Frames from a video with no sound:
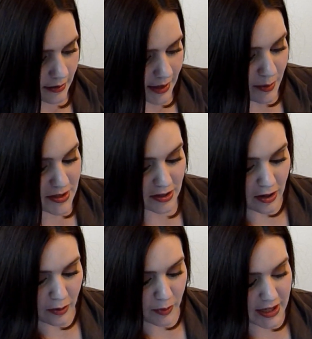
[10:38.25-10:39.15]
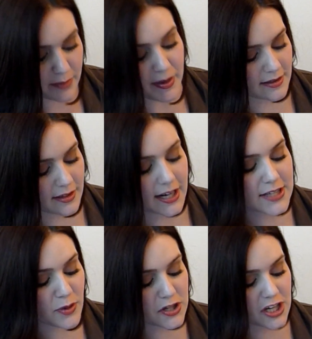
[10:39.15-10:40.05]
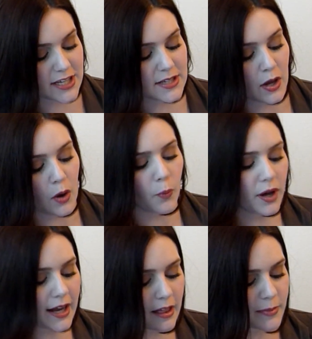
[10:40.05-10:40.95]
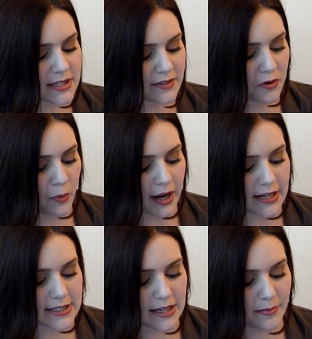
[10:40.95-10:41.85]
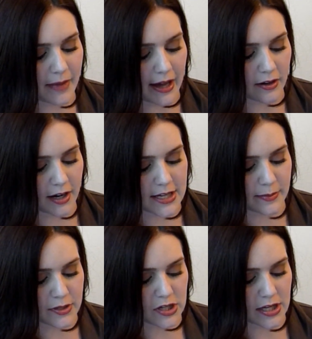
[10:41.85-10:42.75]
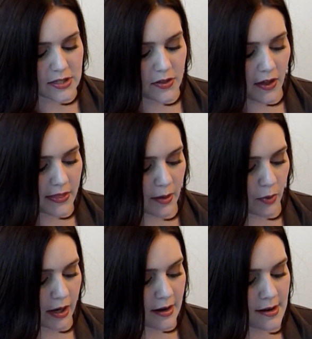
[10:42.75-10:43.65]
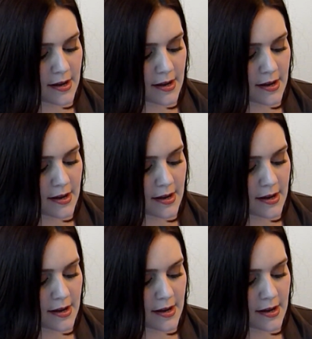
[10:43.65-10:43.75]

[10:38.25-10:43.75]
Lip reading: That was long-winded, but the next question is, what elements of your wedding didn't matter as much as you thought they would?